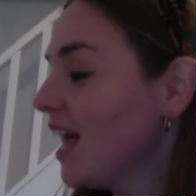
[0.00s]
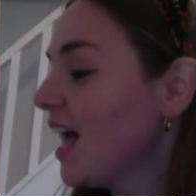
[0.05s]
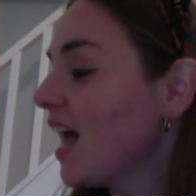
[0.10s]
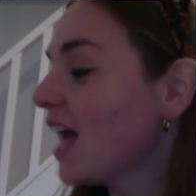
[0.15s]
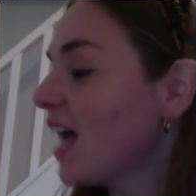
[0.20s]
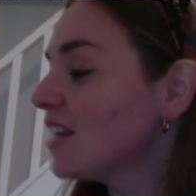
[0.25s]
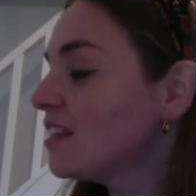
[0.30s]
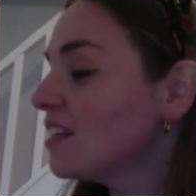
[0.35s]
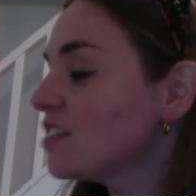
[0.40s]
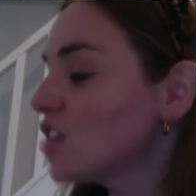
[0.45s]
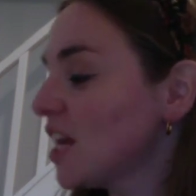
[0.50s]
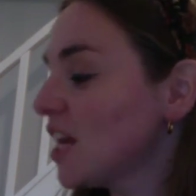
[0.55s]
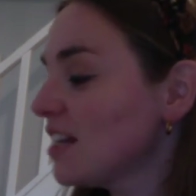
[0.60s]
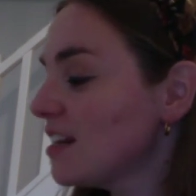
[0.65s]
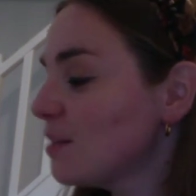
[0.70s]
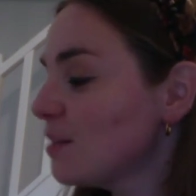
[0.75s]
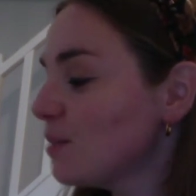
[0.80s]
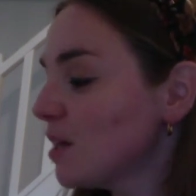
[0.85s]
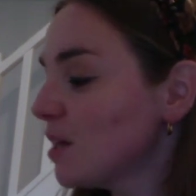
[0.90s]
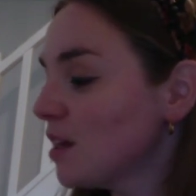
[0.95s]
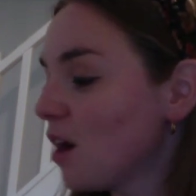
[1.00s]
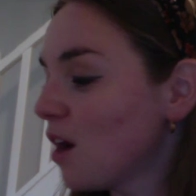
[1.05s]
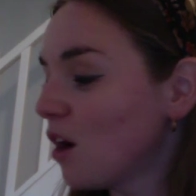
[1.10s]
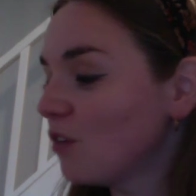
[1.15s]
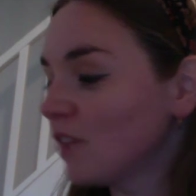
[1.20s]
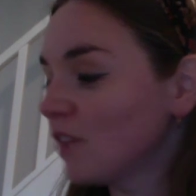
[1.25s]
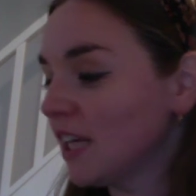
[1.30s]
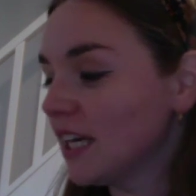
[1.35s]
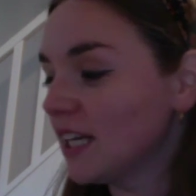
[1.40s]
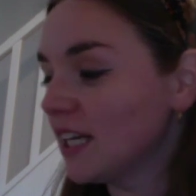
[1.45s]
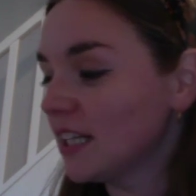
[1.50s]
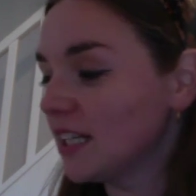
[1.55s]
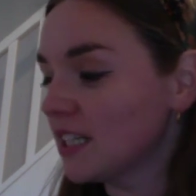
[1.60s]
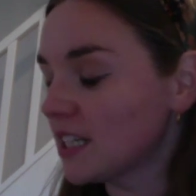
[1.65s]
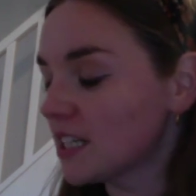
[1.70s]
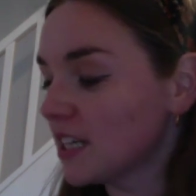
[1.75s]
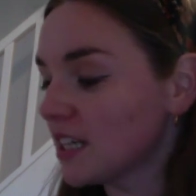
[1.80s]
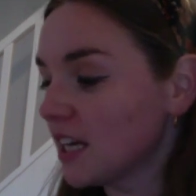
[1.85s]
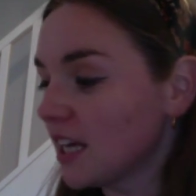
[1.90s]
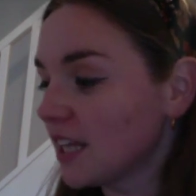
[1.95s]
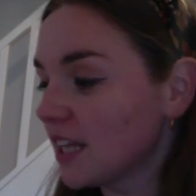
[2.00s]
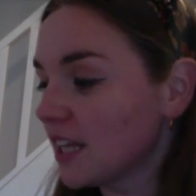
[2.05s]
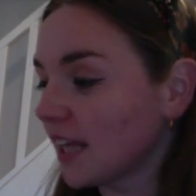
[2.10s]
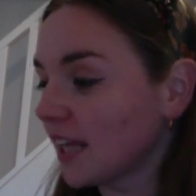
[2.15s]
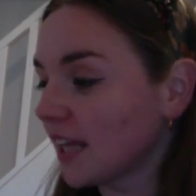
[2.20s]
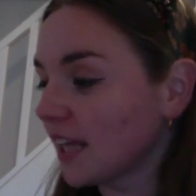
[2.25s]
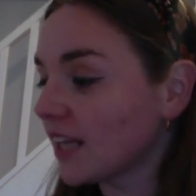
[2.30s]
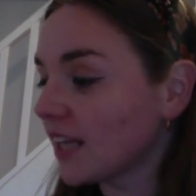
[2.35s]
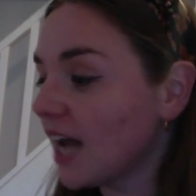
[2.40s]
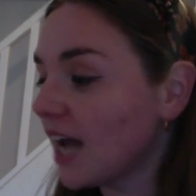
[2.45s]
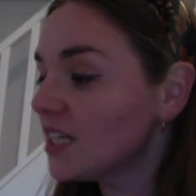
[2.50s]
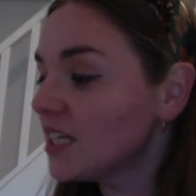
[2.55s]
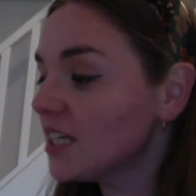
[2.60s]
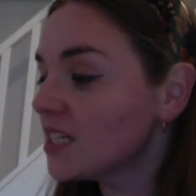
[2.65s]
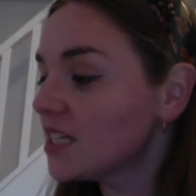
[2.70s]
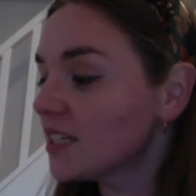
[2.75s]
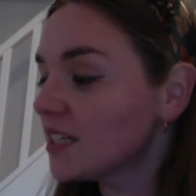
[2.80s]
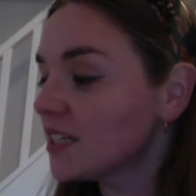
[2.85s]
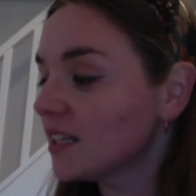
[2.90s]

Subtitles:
and the gentlemen of England that night